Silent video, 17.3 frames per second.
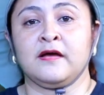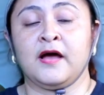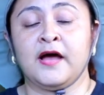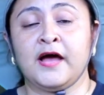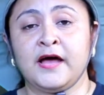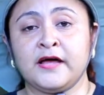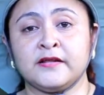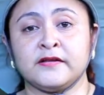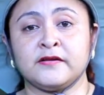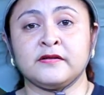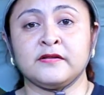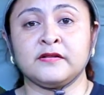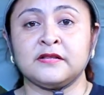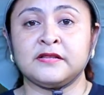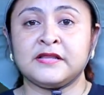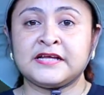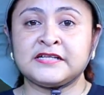And
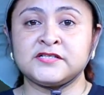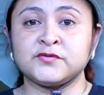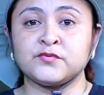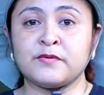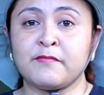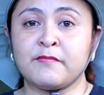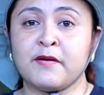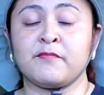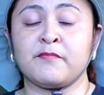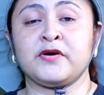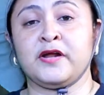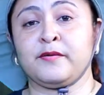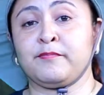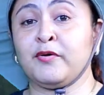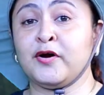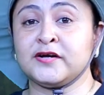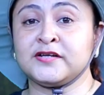let's remember
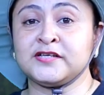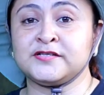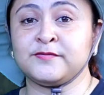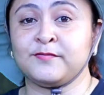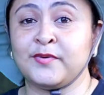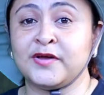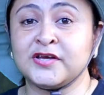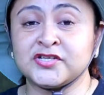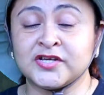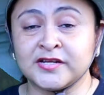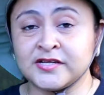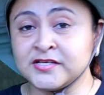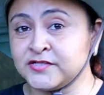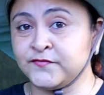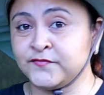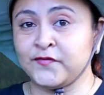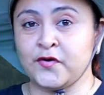that participation
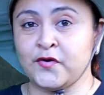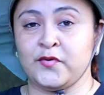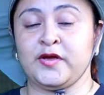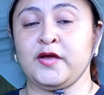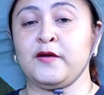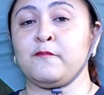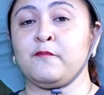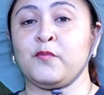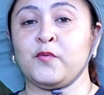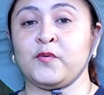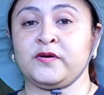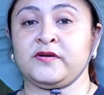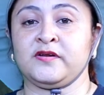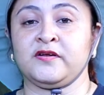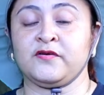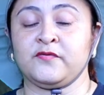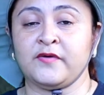is very
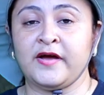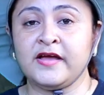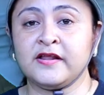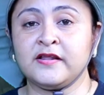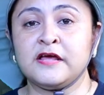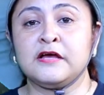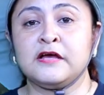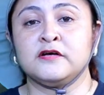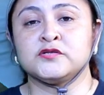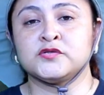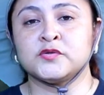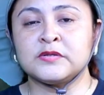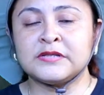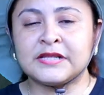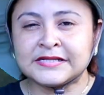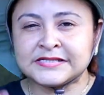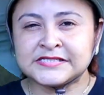important, right?
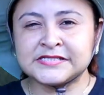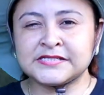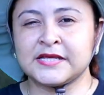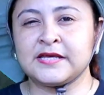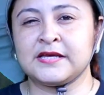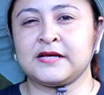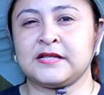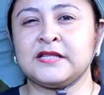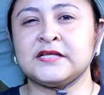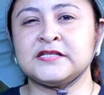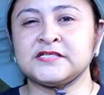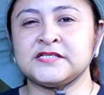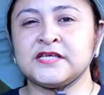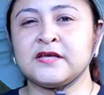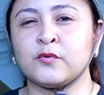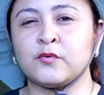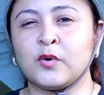So let's think
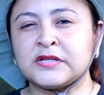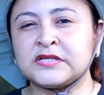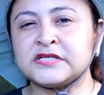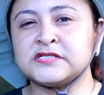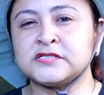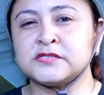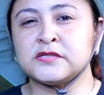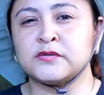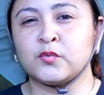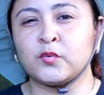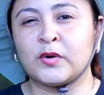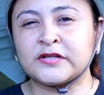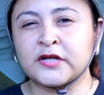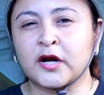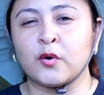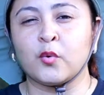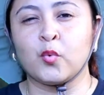
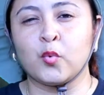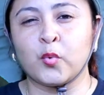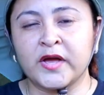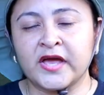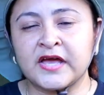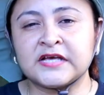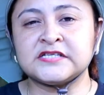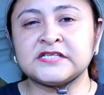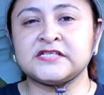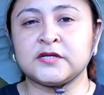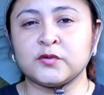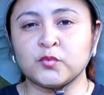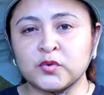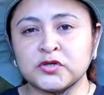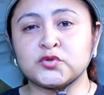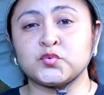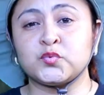what are ways
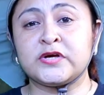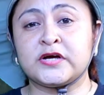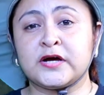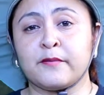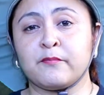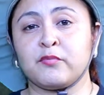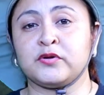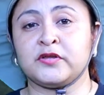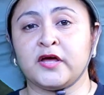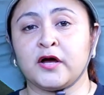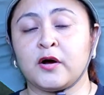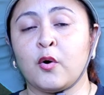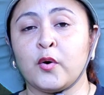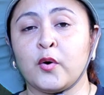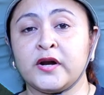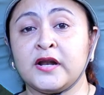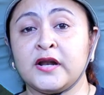in which we can
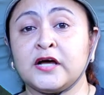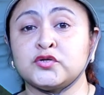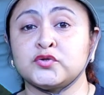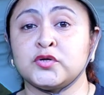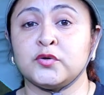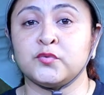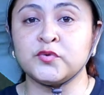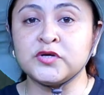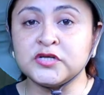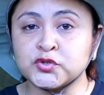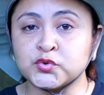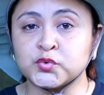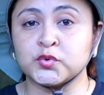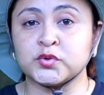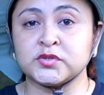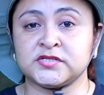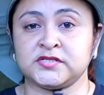protect our natural
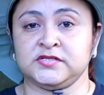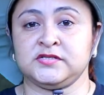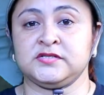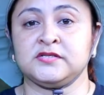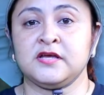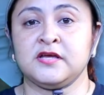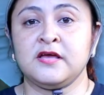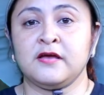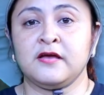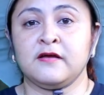resources.